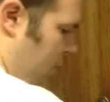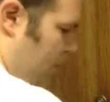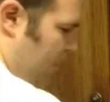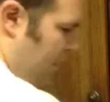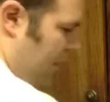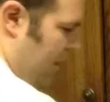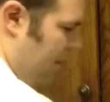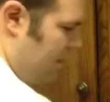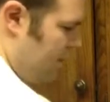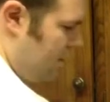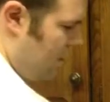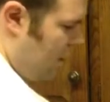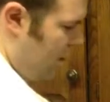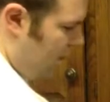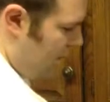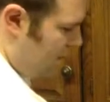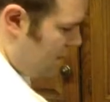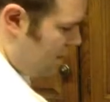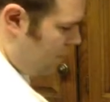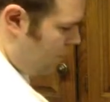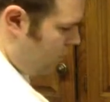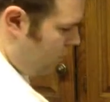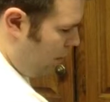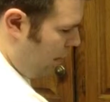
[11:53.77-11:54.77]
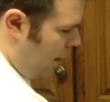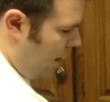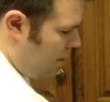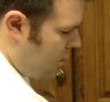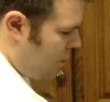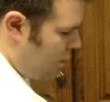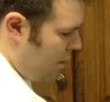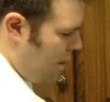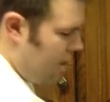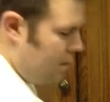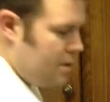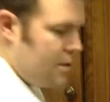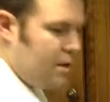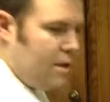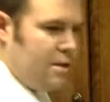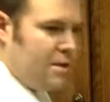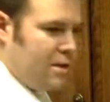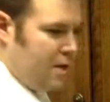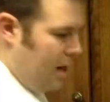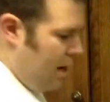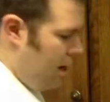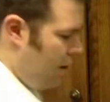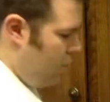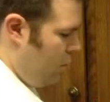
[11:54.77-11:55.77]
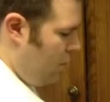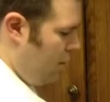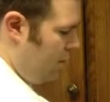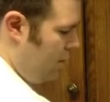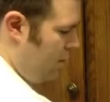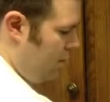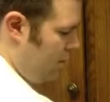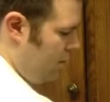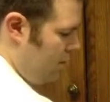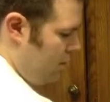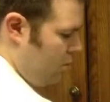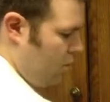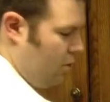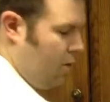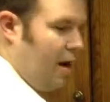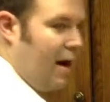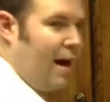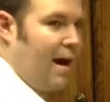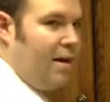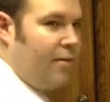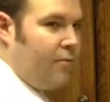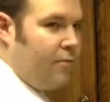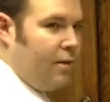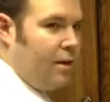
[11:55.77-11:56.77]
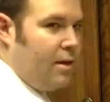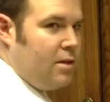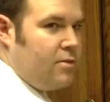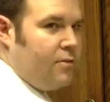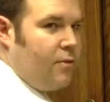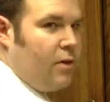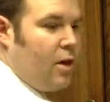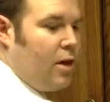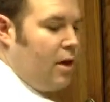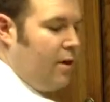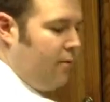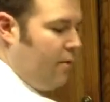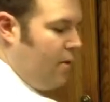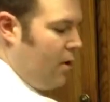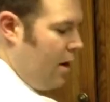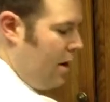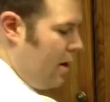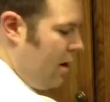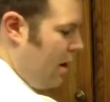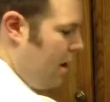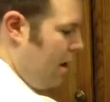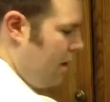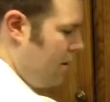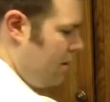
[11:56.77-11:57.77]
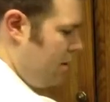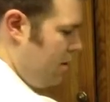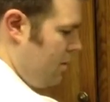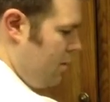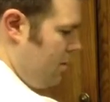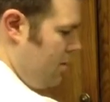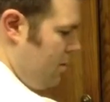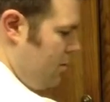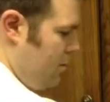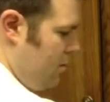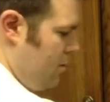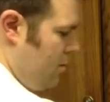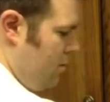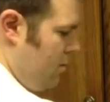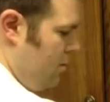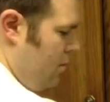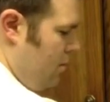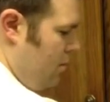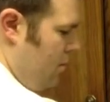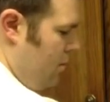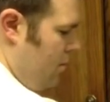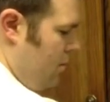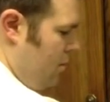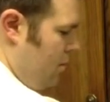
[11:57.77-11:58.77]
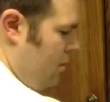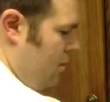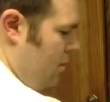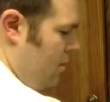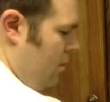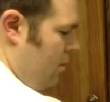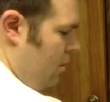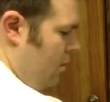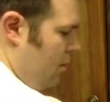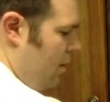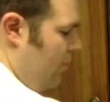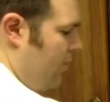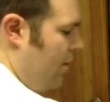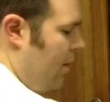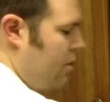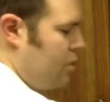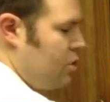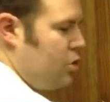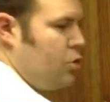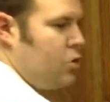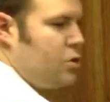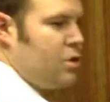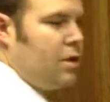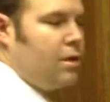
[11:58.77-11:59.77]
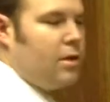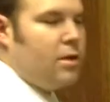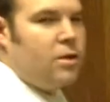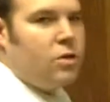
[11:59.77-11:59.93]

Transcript: And see how the splashing is contained with this carafe is very, very nice. If I was juicing this